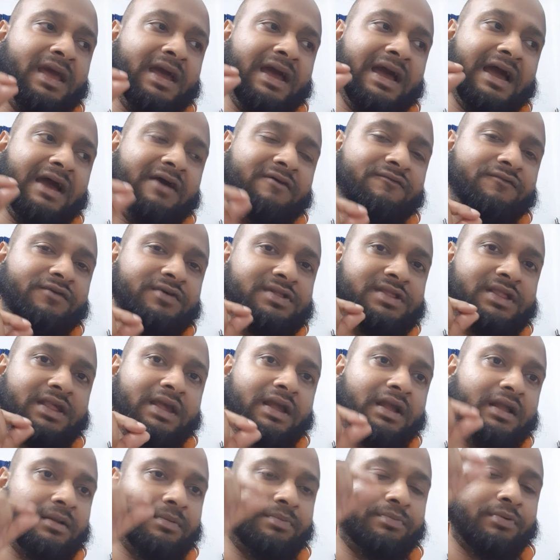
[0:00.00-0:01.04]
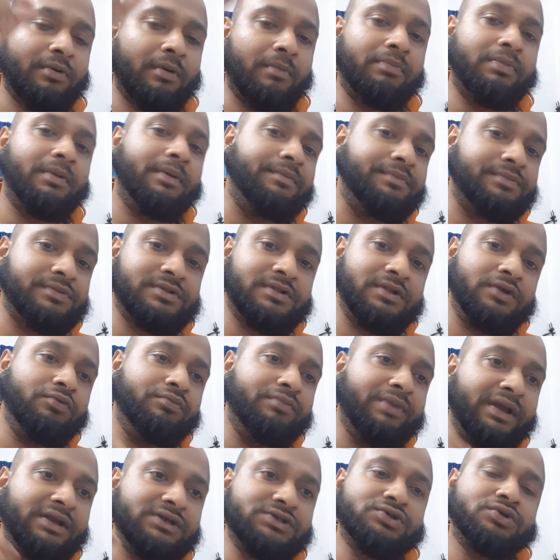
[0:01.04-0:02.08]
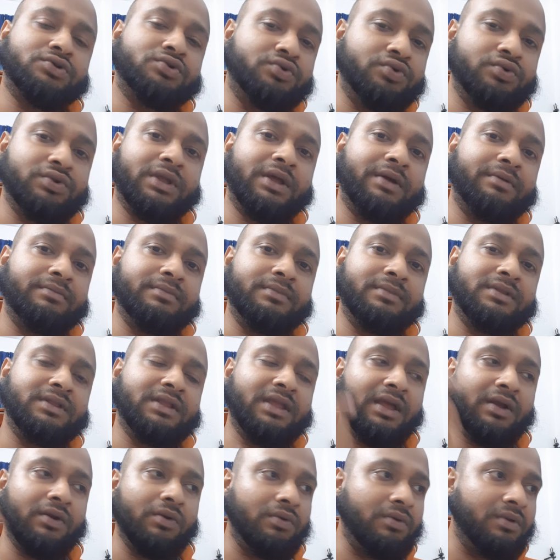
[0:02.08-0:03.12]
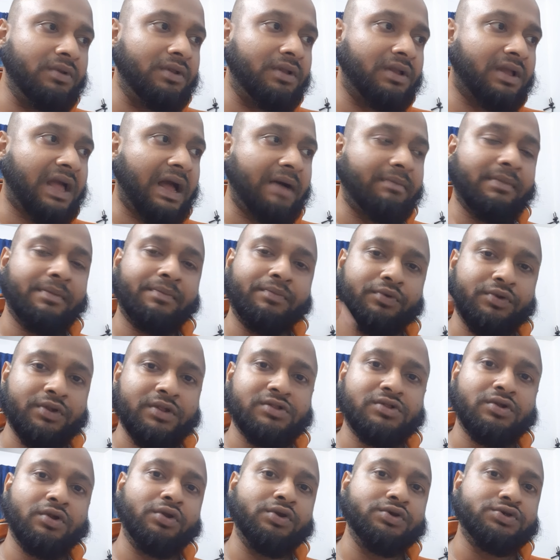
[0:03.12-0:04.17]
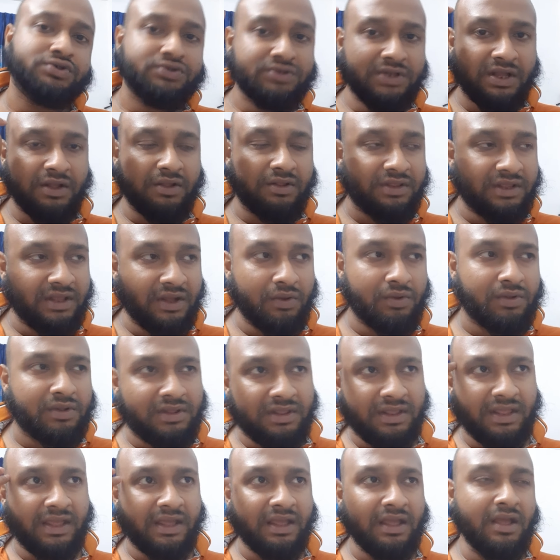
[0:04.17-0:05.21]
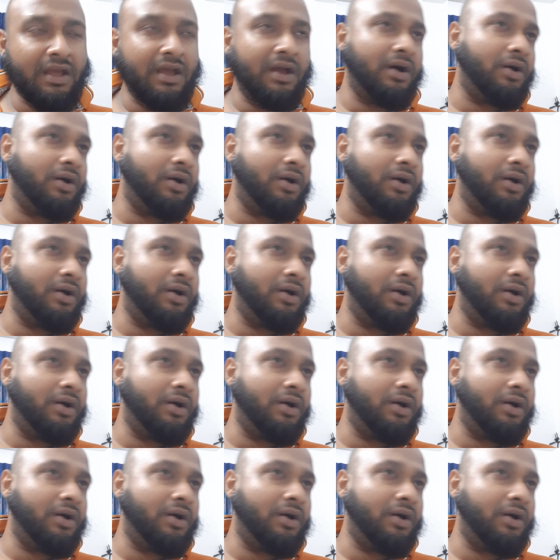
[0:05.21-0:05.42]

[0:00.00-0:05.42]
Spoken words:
Every single problems you mention to them, they will come up with a solution, and they will think,